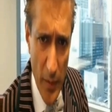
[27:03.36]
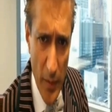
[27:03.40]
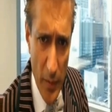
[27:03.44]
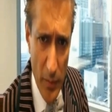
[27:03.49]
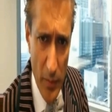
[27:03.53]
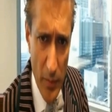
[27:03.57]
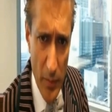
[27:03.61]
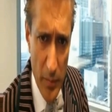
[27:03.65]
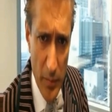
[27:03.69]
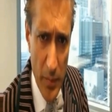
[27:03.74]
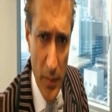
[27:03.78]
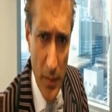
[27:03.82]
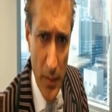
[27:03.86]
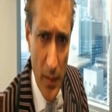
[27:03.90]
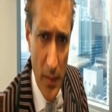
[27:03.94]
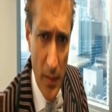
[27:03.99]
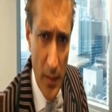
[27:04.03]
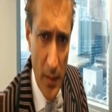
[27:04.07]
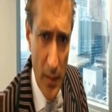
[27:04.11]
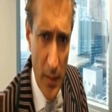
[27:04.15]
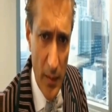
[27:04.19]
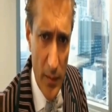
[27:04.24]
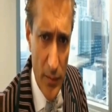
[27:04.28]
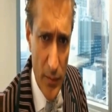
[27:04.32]
Group,
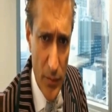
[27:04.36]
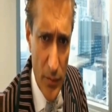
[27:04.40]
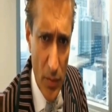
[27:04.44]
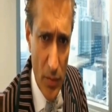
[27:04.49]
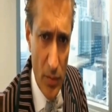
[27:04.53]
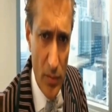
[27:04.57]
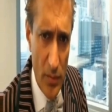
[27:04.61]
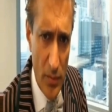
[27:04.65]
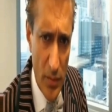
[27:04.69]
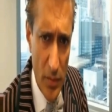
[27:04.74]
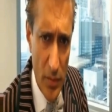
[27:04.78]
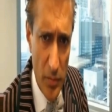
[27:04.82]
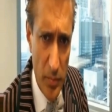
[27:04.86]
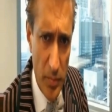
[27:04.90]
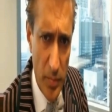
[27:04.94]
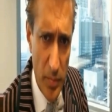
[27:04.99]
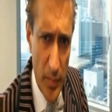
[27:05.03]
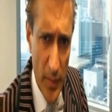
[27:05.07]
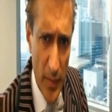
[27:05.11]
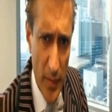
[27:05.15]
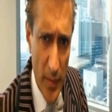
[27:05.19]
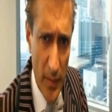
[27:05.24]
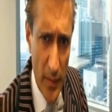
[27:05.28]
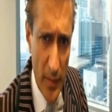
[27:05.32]
your group
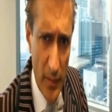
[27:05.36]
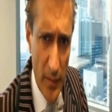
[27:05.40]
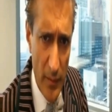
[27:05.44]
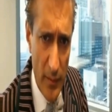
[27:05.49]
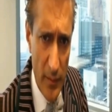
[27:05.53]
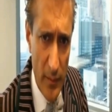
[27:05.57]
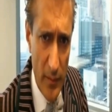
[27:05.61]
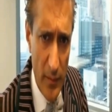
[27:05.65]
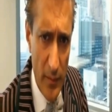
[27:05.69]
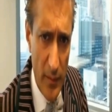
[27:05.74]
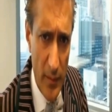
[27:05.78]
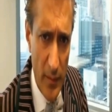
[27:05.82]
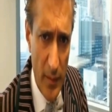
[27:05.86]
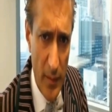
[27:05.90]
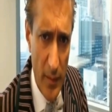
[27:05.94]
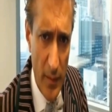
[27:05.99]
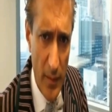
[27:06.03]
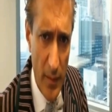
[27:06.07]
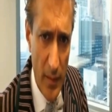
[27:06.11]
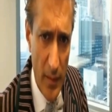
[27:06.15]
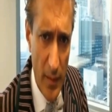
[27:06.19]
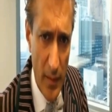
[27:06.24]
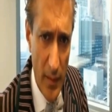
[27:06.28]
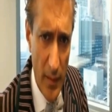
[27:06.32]
is
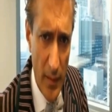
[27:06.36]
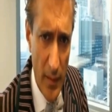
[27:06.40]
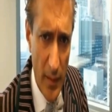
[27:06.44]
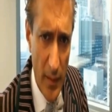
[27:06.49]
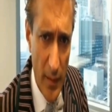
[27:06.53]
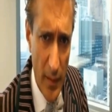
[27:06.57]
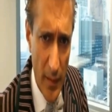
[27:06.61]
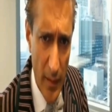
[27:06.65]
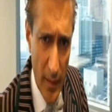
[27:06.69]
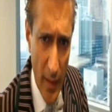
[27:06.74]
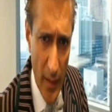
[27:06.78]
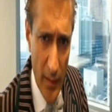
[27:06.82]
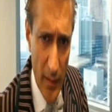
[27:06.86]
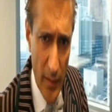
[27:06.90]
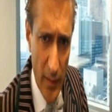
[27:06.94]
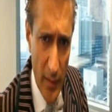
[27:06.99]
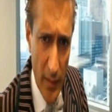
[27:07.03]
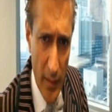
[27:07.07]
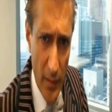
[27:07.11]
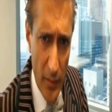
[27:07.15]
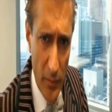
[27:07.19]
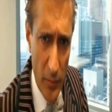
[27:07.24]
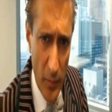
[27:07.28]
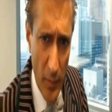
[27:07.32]
in a
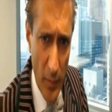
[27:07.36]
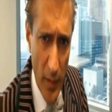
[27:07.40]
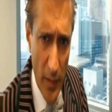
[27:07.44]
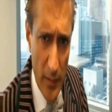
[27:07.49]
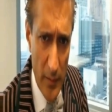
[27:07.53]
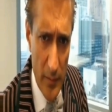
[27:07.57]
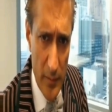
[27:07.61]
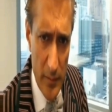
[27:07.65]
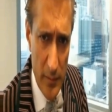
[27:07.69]
category of one.